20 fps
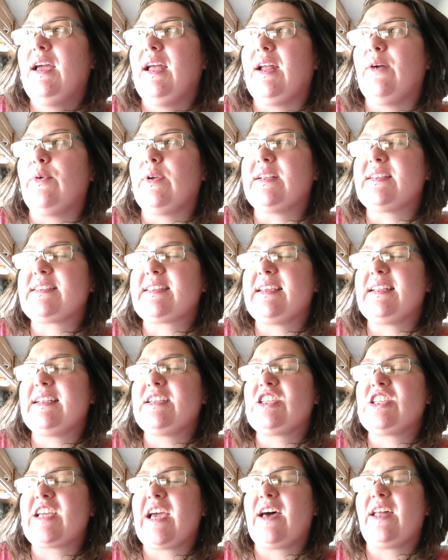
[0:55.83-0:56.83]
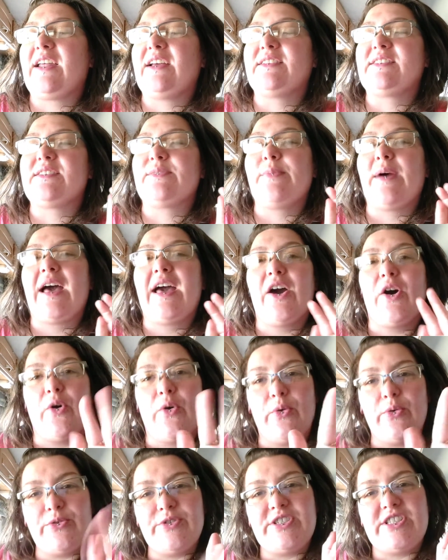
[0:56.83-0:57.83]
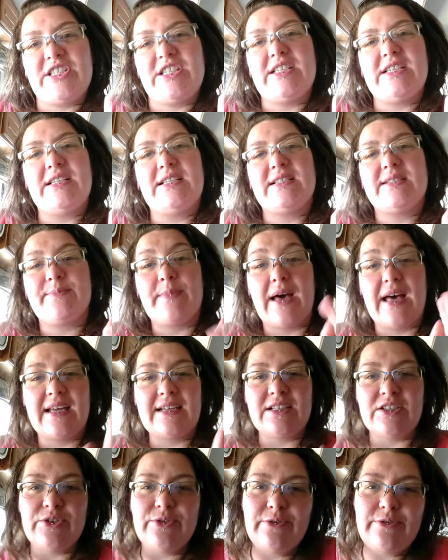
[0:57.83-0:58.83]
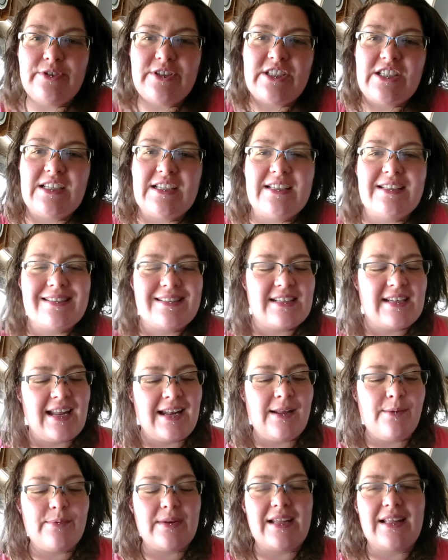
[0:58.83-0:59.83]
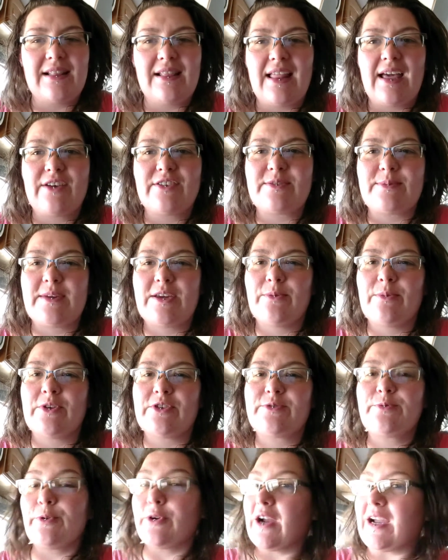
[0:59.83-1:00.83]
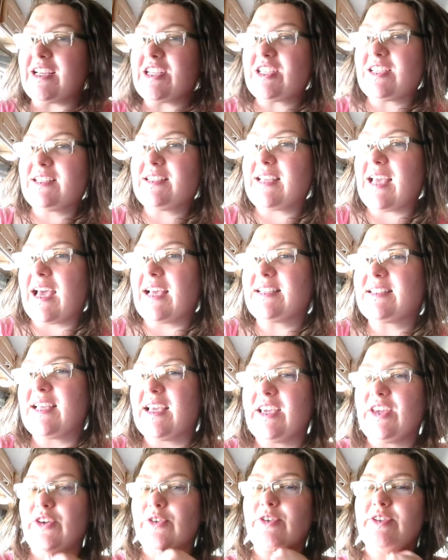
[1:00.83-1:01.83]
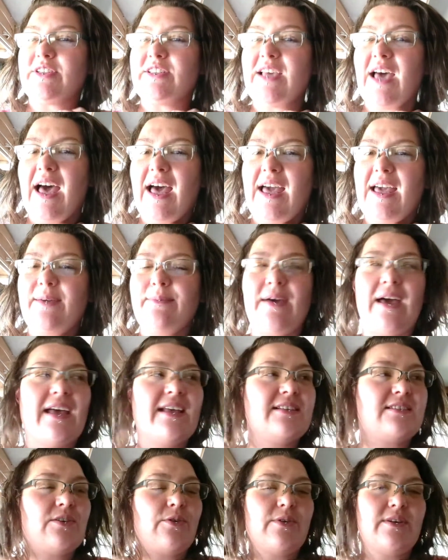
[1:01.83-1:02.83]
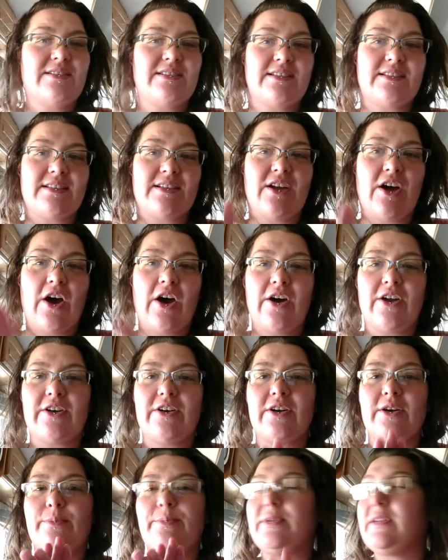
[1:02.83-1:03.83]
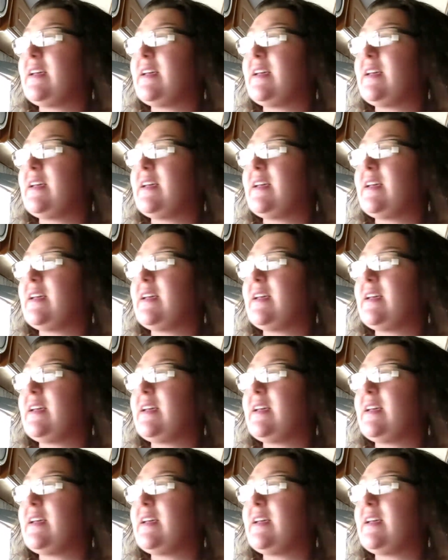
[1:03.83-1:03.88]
And I want to send a shout out to my OGs, my new Gs, and anybody that allows me your most precious asset, your time. As always, it's an honor, a